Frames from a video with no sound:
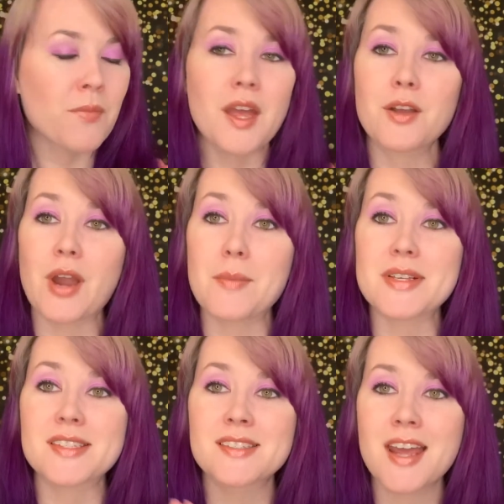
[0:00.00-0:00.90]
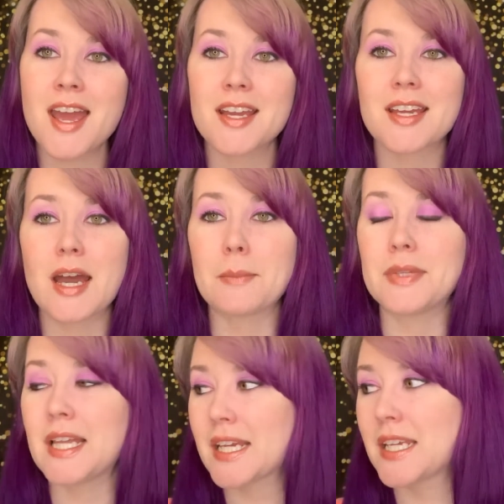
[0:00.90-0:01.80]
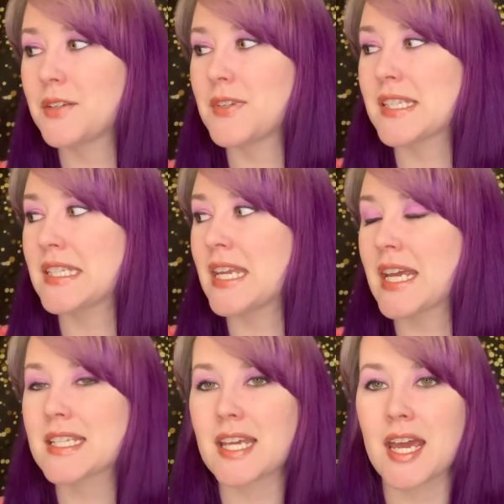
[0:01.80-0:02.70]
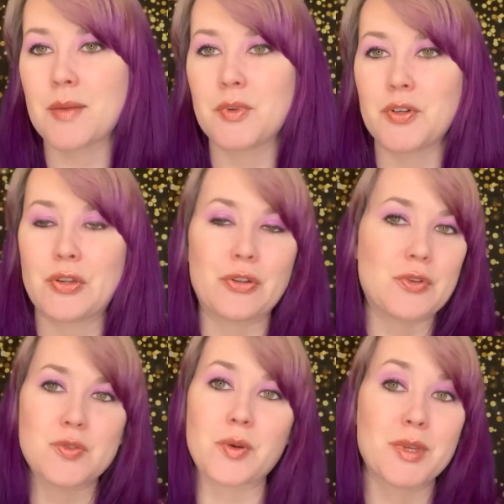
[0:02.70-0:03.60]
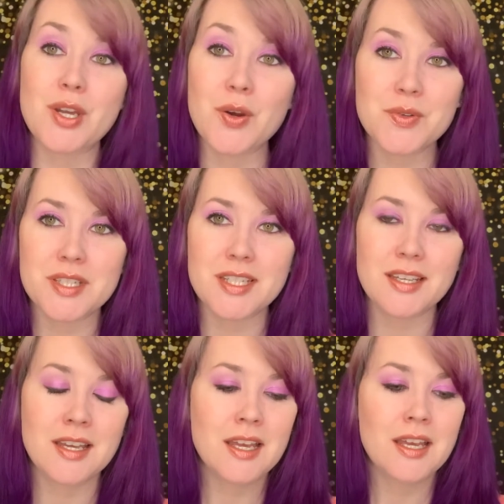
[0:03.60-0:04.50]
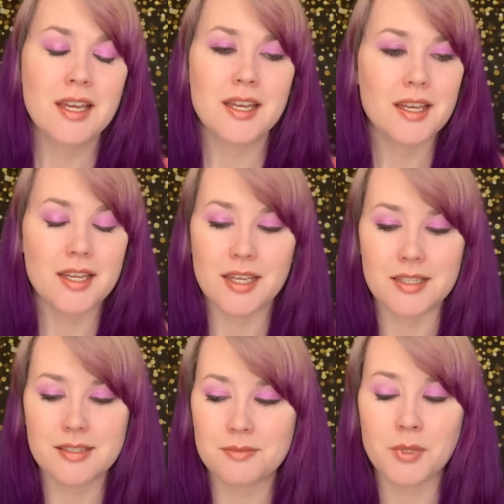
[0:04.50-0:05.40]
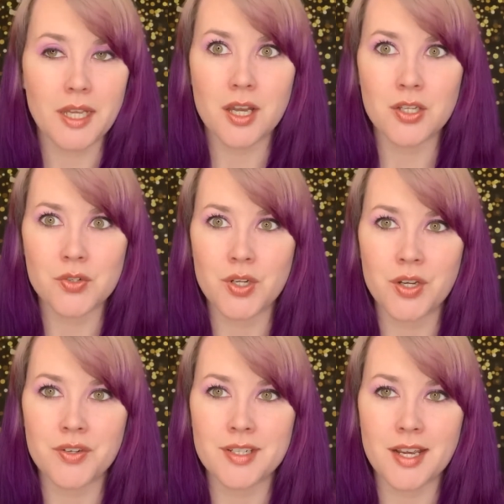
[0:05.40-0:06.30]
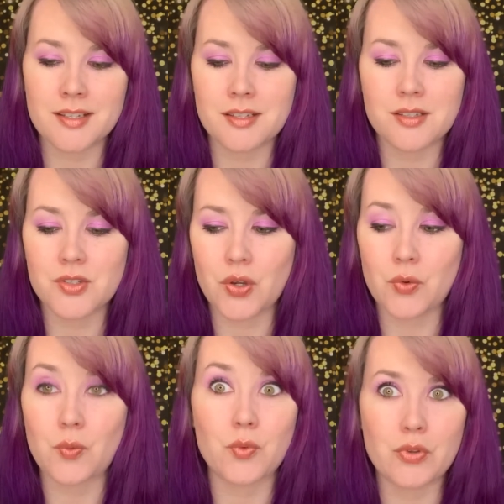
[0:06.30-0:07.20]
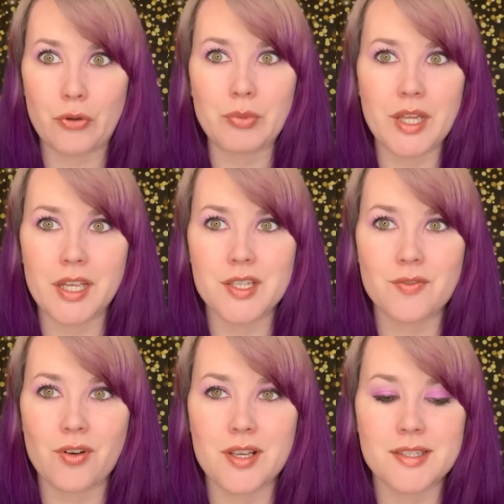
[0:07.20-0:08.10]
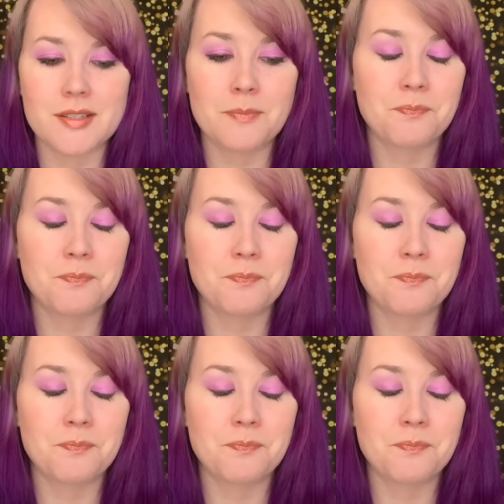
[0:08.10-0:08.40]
Grab a snack, a blanket if it's nighttime and you just want to be cozy. It's like 100 here in Texas, so no blankets for us.